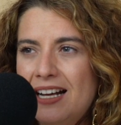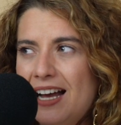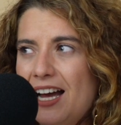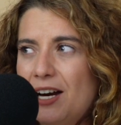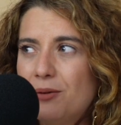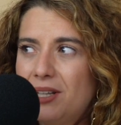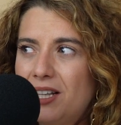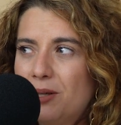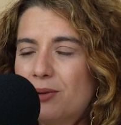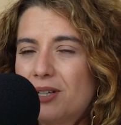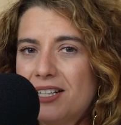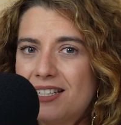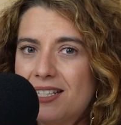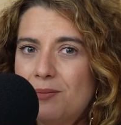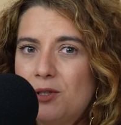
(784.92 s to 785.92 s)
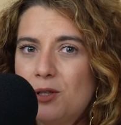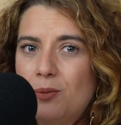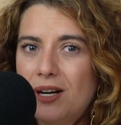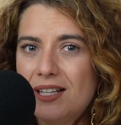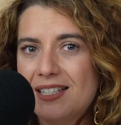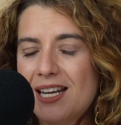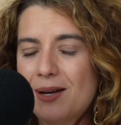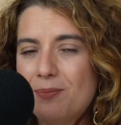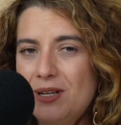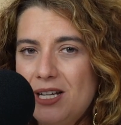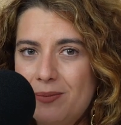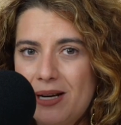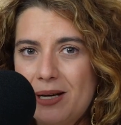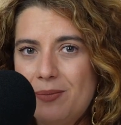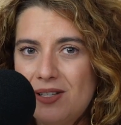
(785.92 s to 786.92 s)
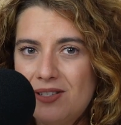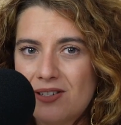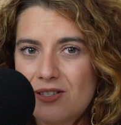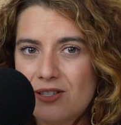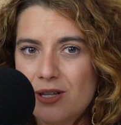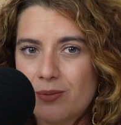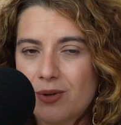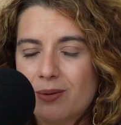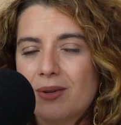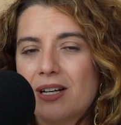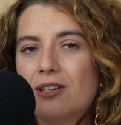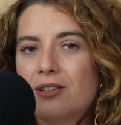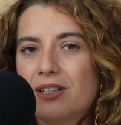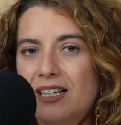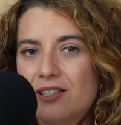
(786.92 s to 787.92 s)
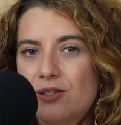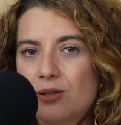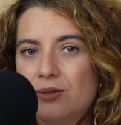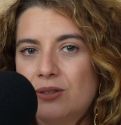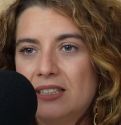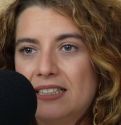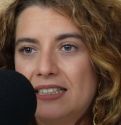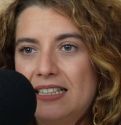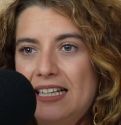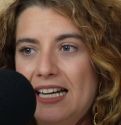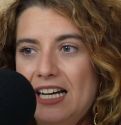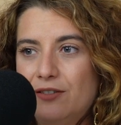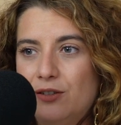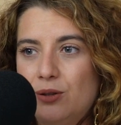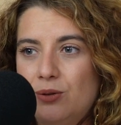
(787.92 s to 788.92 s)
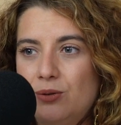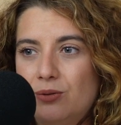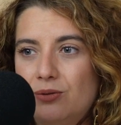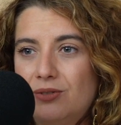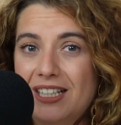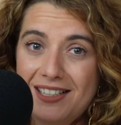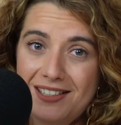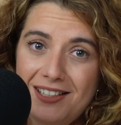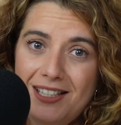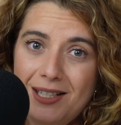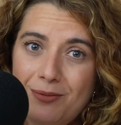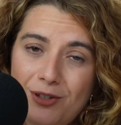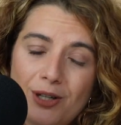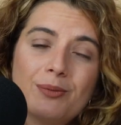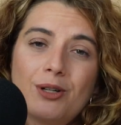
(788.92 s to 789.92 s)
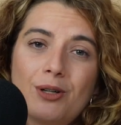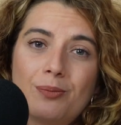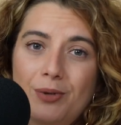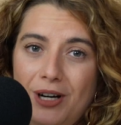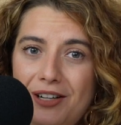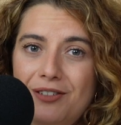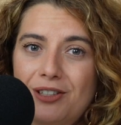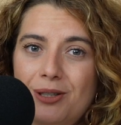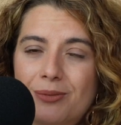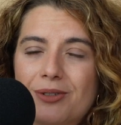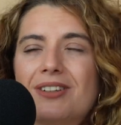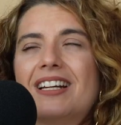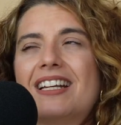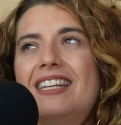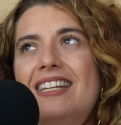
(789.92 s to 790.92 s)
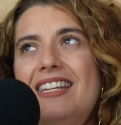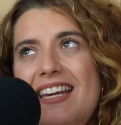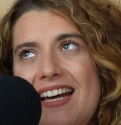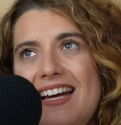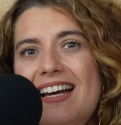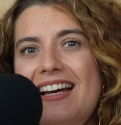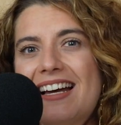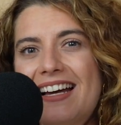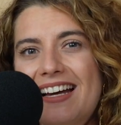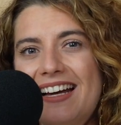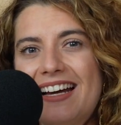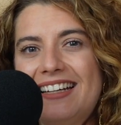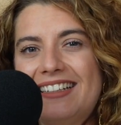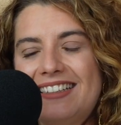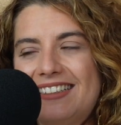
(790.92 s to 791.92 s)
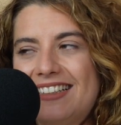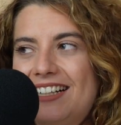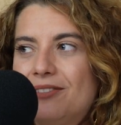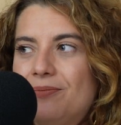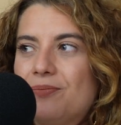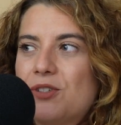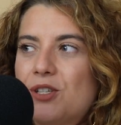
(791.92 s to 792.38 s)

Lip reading: I really wanted them to WhatsApp me on my business number. And I'm like, okay, so have you texted them from your private number? Like, yeah, I did that.